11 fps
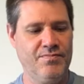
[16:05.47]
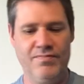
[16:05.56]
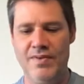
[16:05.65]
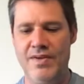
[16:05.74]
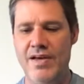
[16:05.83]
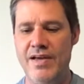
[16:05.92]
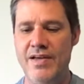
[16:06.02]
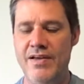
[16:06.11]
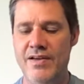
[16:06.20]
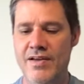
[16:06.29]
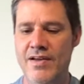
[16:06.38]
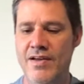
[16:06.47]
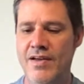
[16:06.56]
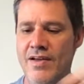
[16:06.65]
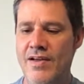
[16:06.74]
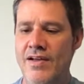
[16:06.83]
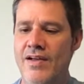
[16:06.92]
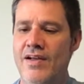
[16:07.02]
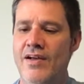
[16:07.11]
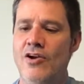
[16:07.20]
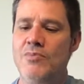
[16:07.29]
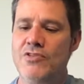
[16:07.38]
Okay?
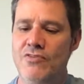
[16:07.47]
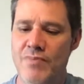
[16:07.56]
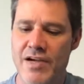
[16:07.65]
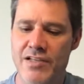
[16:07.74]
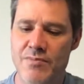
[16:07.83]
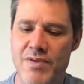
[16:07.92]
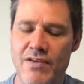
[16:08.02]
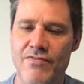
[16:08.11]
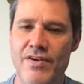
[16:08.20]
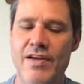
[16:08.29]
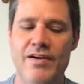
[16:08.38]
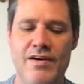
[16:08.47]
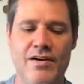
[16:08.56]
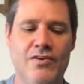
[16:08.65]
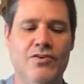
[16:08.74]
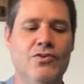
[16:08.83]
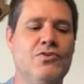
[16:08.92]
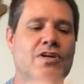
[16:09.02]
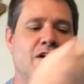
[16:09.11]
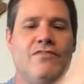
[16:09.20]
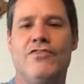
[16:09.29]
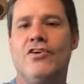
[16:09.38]
It almost reminds me of a glue
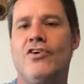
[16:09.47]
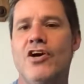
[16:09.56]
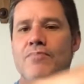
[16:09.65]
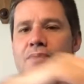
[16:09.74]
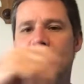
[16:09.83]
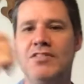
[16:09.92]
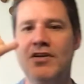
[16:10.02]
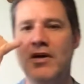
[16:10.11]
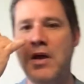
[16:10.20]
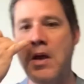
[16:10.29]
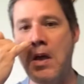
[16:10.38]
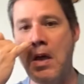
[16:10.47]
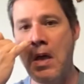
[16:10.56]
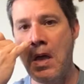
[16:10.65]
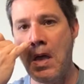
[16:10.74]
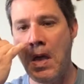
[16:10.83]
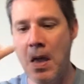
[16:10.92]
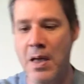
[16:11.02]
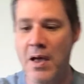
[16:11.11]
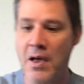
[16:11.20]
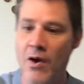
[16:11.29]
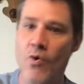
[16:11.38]
gun for carpets
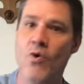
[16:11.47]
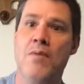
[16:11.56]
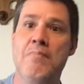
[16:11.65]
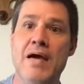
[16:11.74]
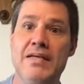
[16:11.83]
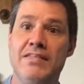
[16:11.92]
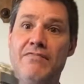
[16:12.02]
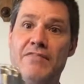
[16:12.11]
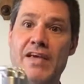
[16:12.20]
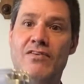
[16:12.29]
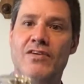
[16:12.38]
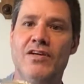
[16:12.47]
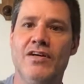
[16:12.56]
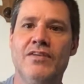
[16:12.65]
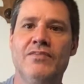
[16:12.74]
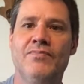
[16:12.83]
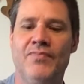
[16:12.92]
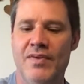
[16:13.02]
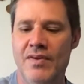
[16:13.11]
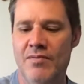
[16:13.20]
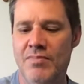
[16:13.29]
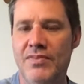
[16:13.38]
or a massive nail gun,
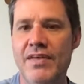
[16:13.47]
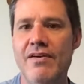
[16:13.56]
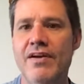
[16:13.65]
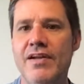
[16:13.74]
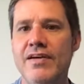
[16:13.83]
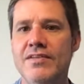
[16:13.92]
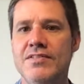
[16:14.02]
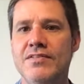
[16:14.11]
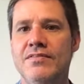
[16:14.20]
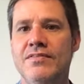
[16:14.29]
but there it is.